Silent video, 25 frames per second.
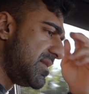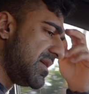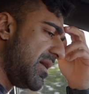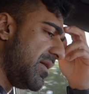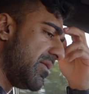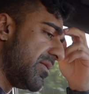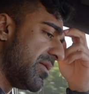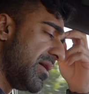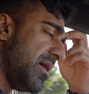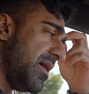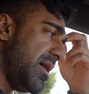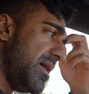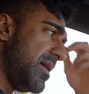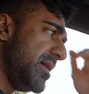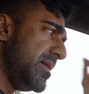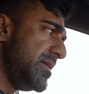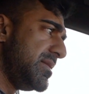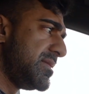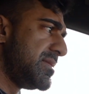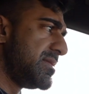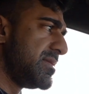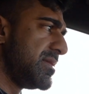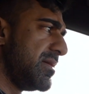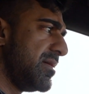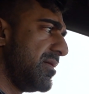out,
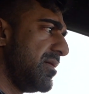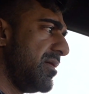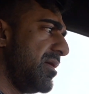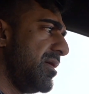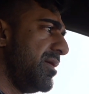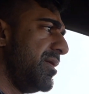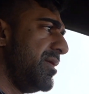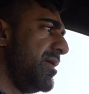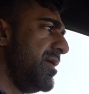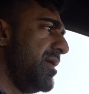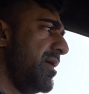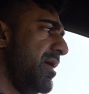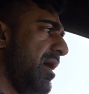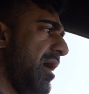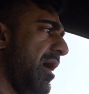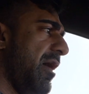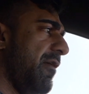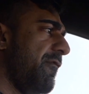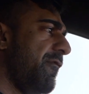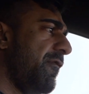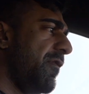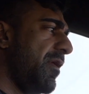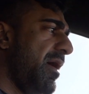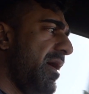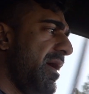guys. I
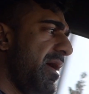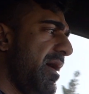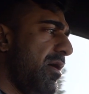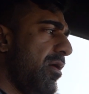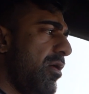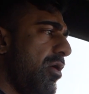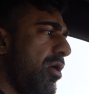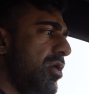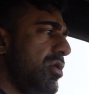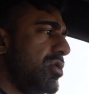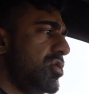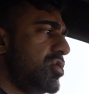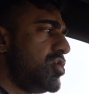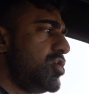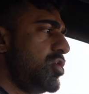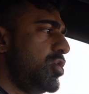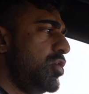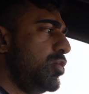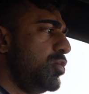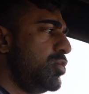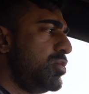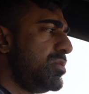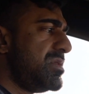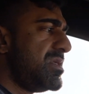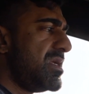fly out on
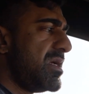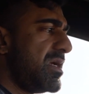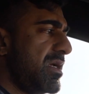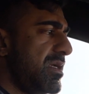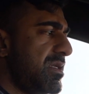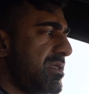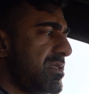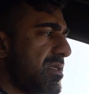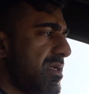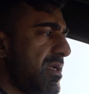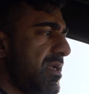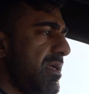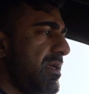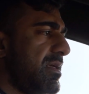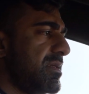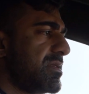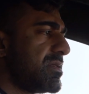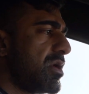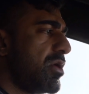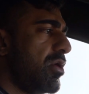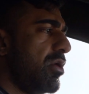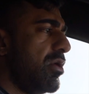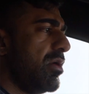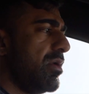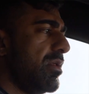Tuesday. Today is
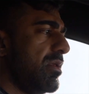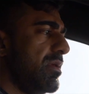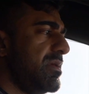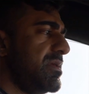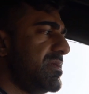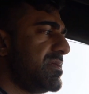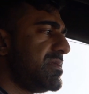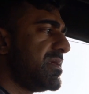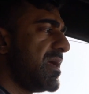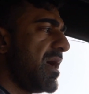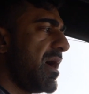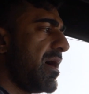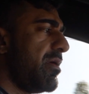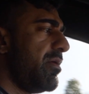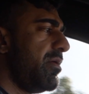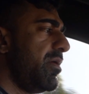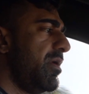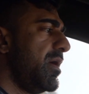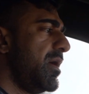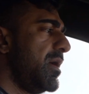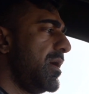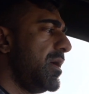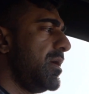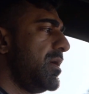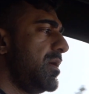currently
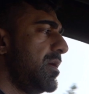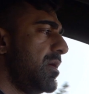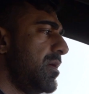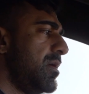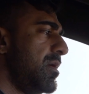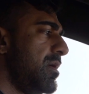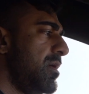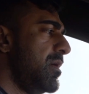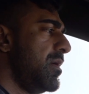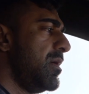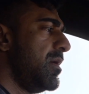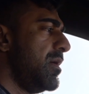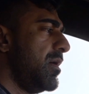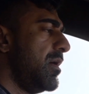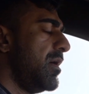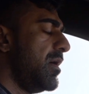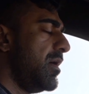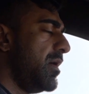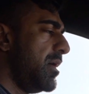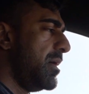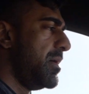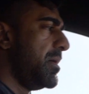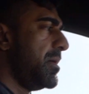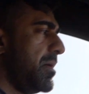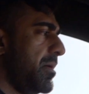Saturday.
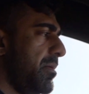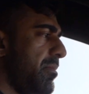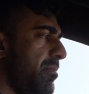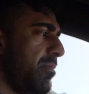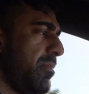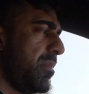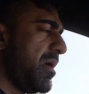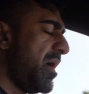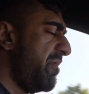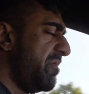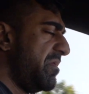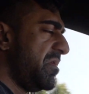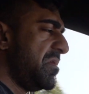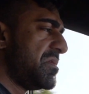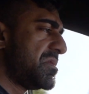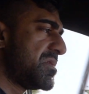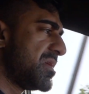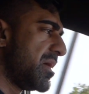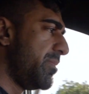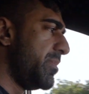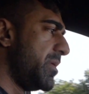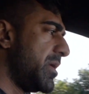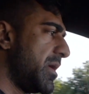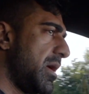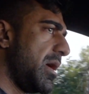Um, everything's
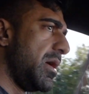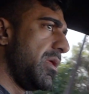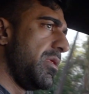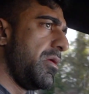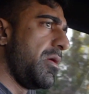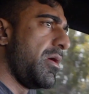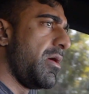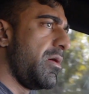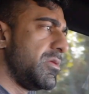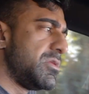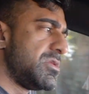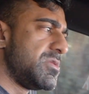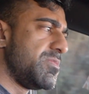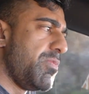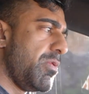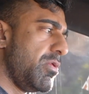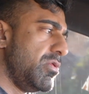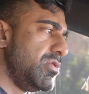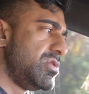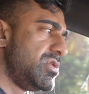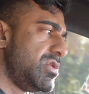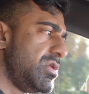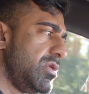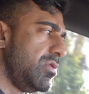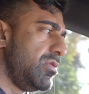coming together how it's
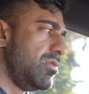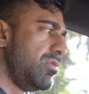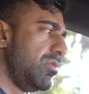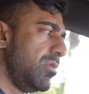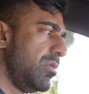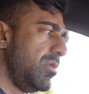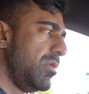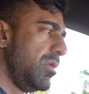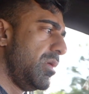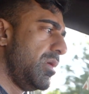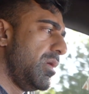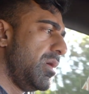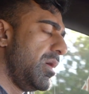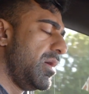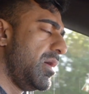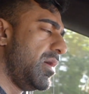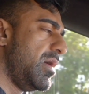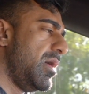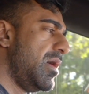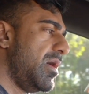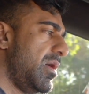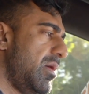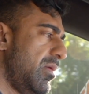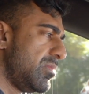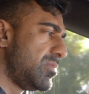supposed to.
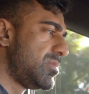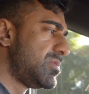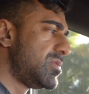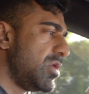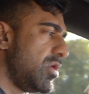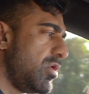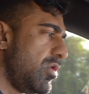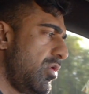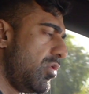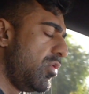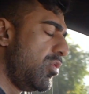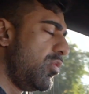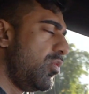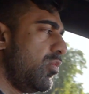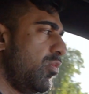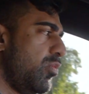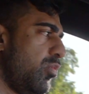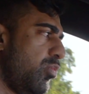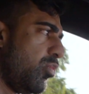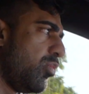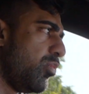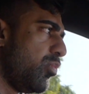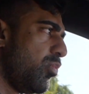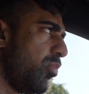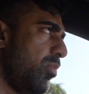Uh, so
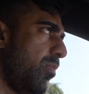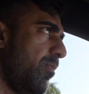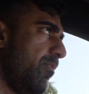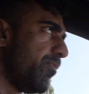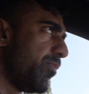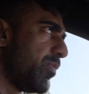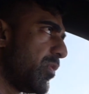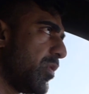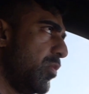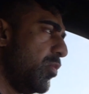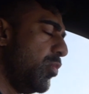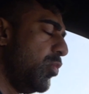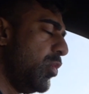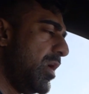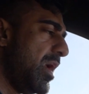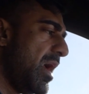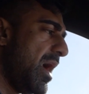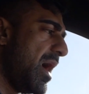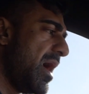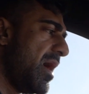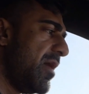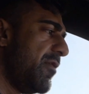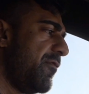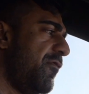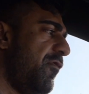we
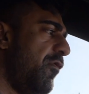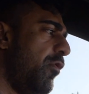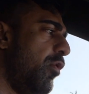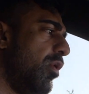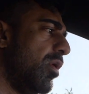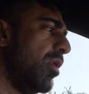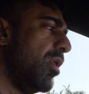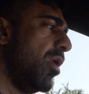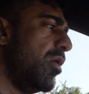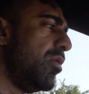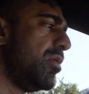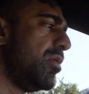had four low